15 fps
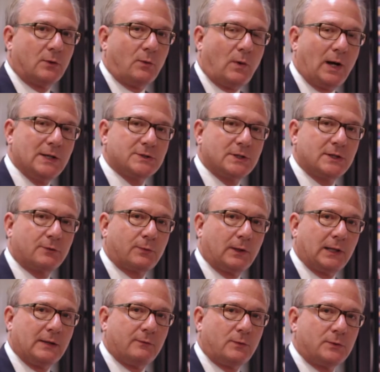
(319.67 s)
Why is it different
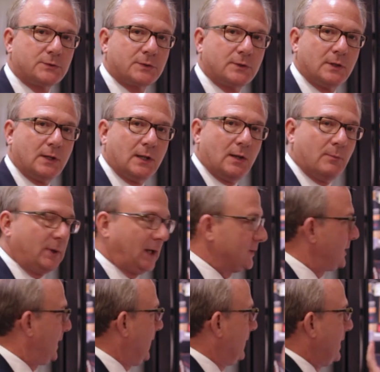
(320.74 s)
levels?
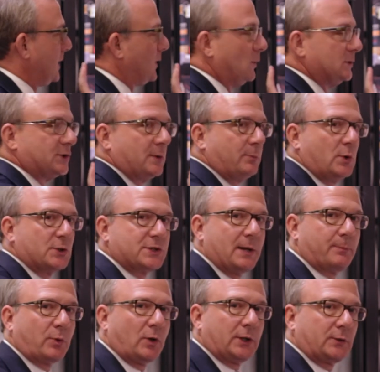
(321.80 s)
Because again, they don't want you to push
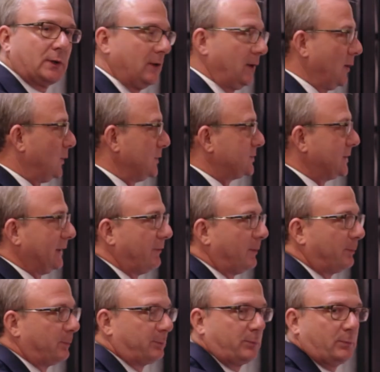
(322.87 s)
that product around. They want you to have a
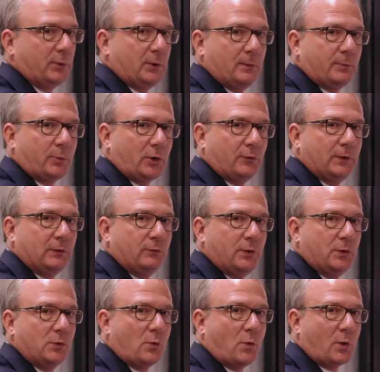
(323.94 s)
perfect
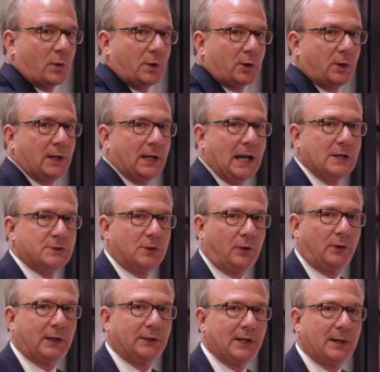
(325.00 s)
view corridor as you
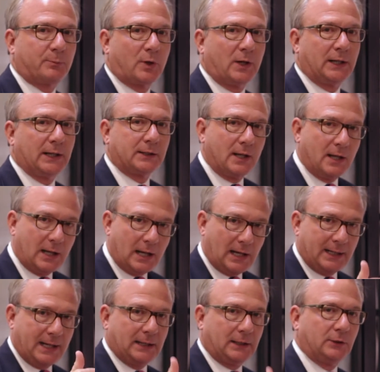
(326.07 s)
look at that product.
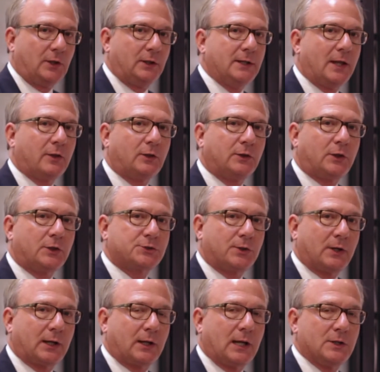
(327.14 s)
Again, another little
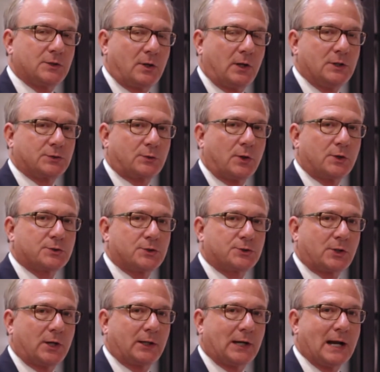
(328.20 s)
trick is grocers
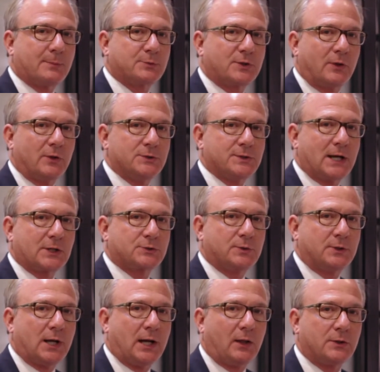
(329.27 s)
try to capture those extra
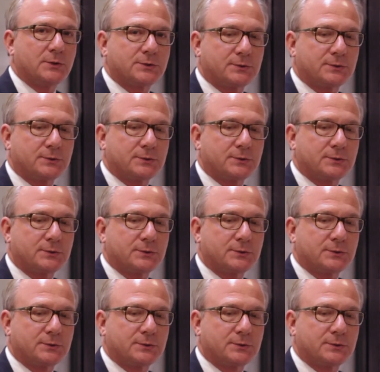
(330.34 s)
dollars.